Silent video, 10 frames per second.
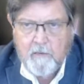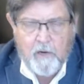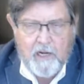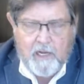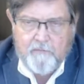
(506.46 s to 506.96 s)

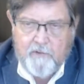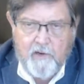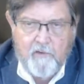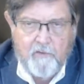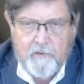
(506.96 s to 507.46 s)
By
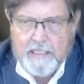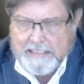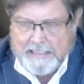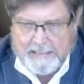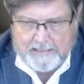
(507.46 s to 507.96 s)
definition,
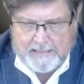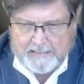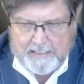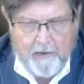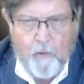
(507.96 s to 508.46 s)

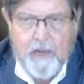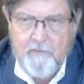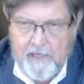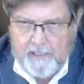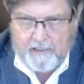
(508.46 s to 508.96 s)
they don't
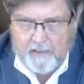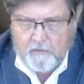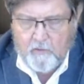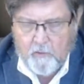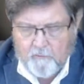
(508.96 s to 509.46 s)
have any
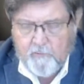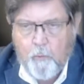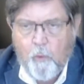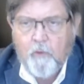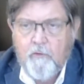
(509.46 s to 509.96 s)
good
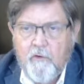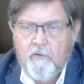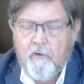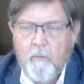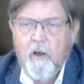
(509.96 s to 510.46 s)
support
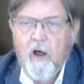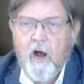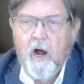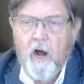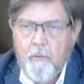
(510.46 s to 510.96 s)
system
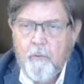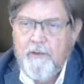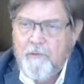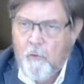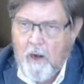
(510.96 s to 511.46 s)
other
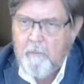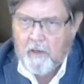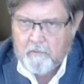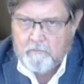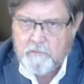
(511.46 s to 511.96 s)
than dry
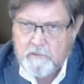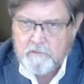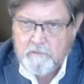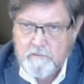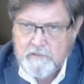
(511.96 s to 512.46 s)

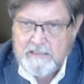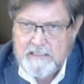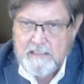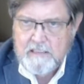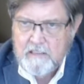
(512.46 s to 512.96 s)
bones.
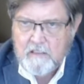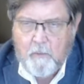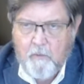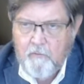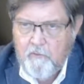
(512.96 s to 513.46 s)

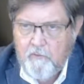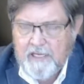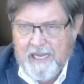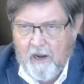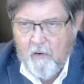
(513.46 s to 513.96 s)
Dry bones is
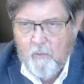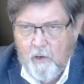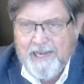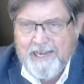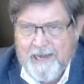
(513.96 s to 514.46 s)
the
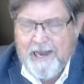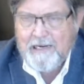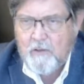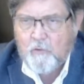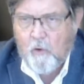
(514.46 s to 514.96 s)
only
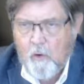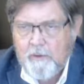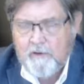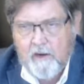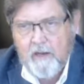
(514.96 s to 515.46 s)

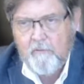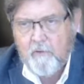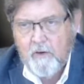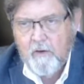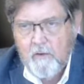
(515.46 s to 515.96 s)
non-traumatized
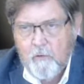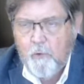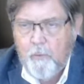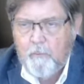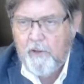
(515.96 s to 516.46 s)

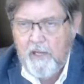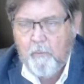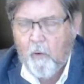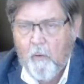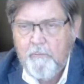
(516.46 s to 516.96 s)
group of
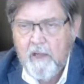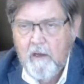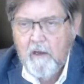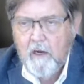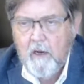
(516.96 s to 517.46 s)
people
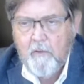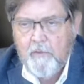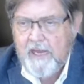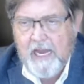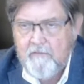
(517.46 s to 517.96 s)
that
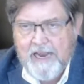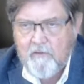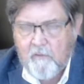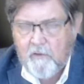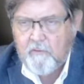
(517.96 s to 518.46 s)
they have
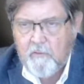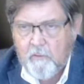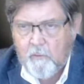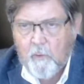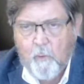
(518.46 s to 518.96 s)
access to,
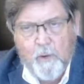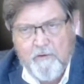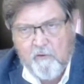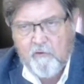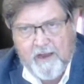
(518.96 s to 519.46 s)
that
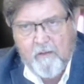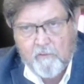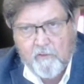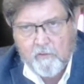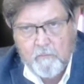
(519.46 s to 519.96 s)
reaches out
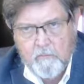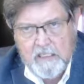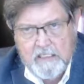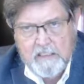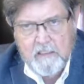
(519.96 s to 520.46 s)
to
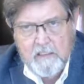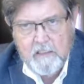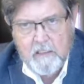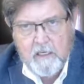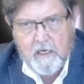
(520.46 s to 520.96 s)

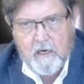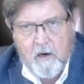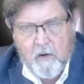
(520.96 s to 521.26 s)
them.